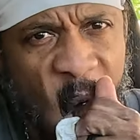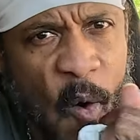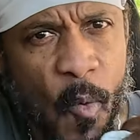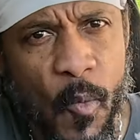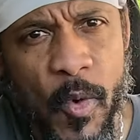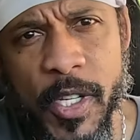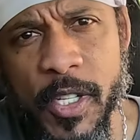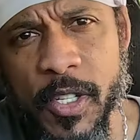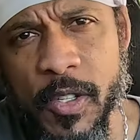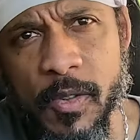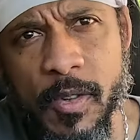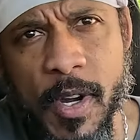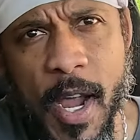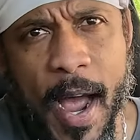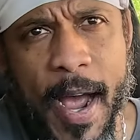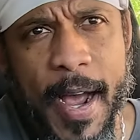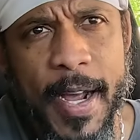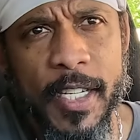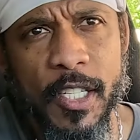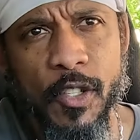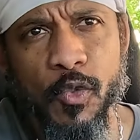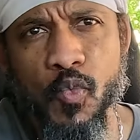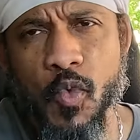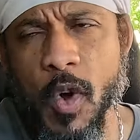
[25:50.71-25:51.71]
with you
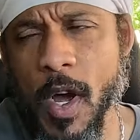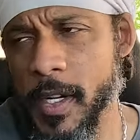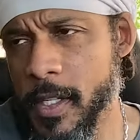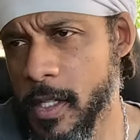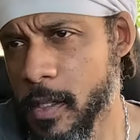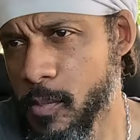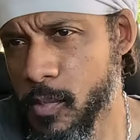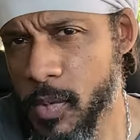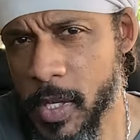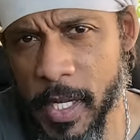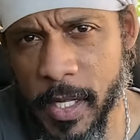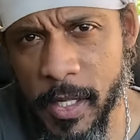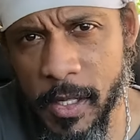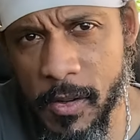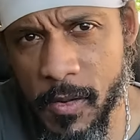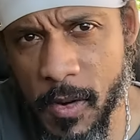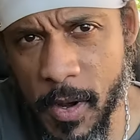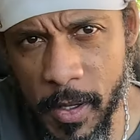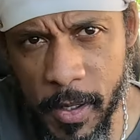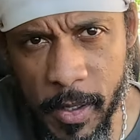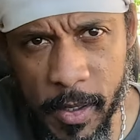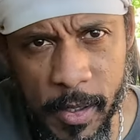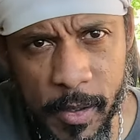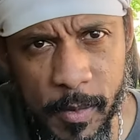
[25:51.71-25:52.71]
guys. We wanted to bring you
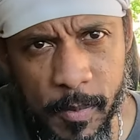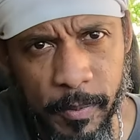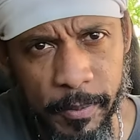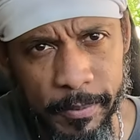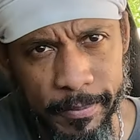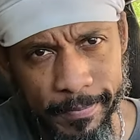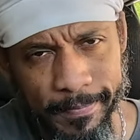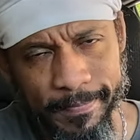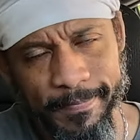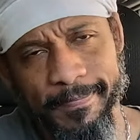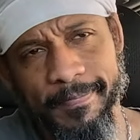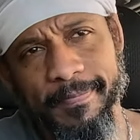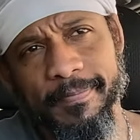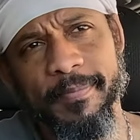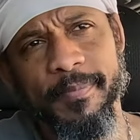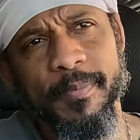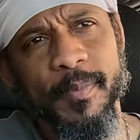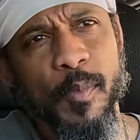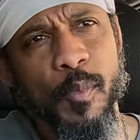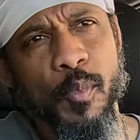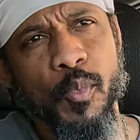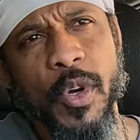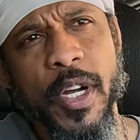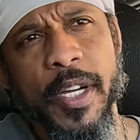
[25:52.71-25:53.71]
on this
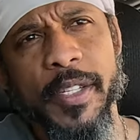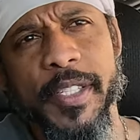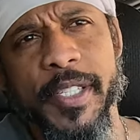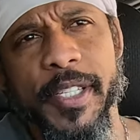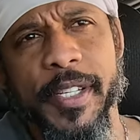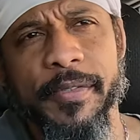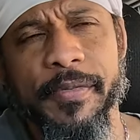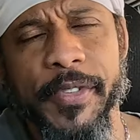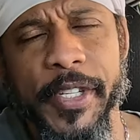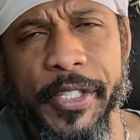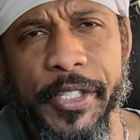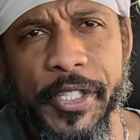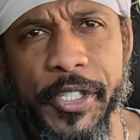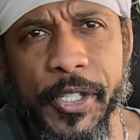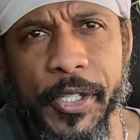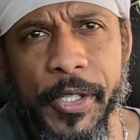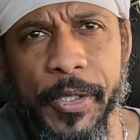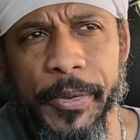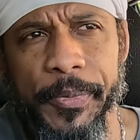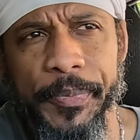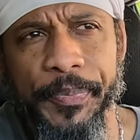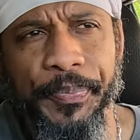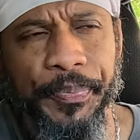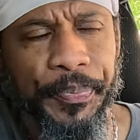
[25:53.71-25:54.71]
brunch adventure.
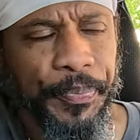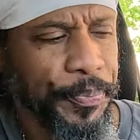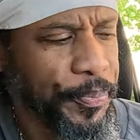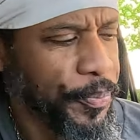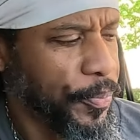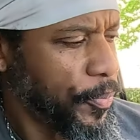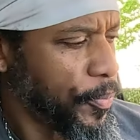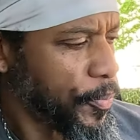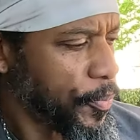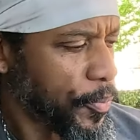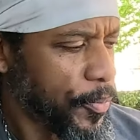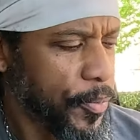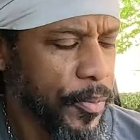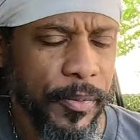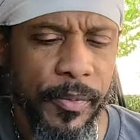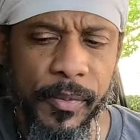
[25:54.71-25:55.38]
Mm-hmm.